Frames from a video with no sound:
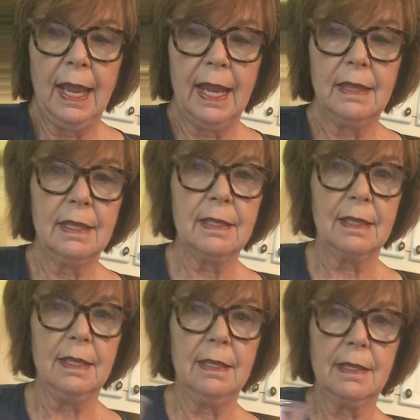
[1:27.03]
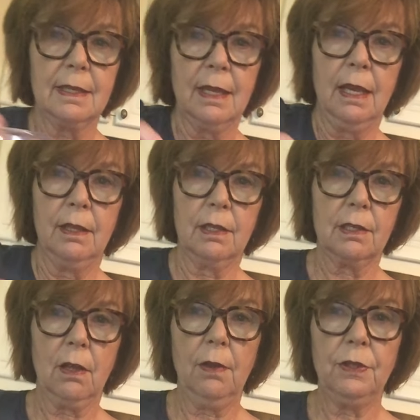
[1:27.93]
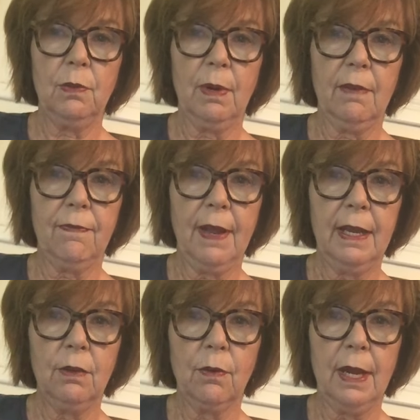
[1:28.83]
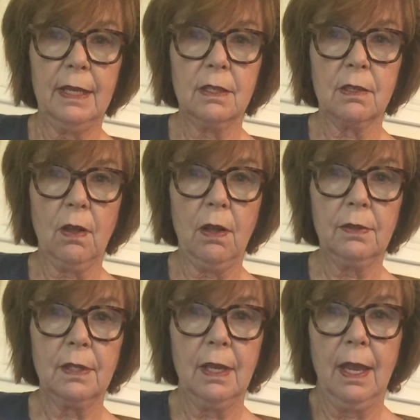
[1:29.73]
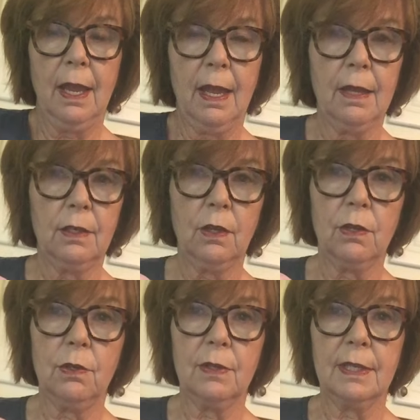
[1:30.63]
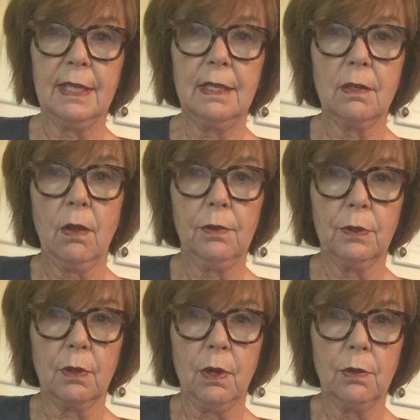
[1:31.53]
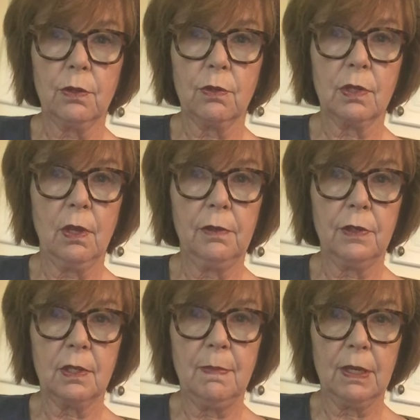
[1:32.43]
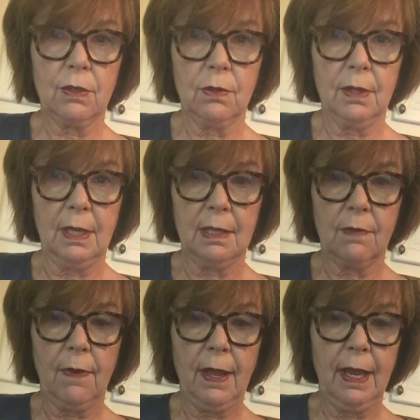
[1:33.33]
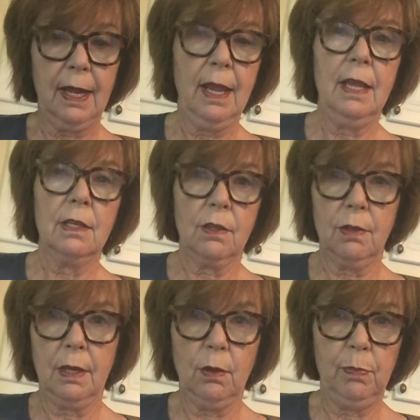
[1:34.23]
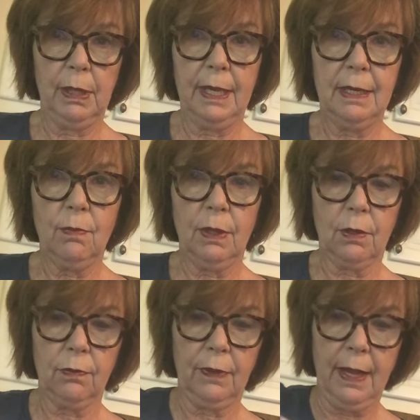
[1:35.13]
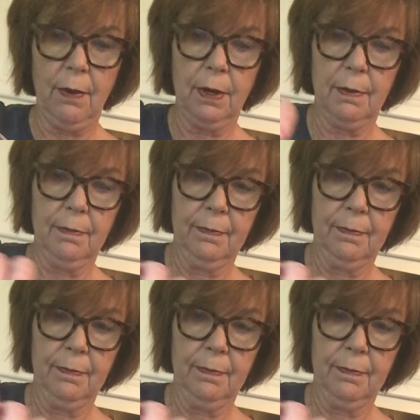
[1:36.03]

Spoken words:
And this is the salt. You want a fine-grained salt. You could use sea salt or kosher salt. Just make sure that it's fine so that it'll blend in with your flour.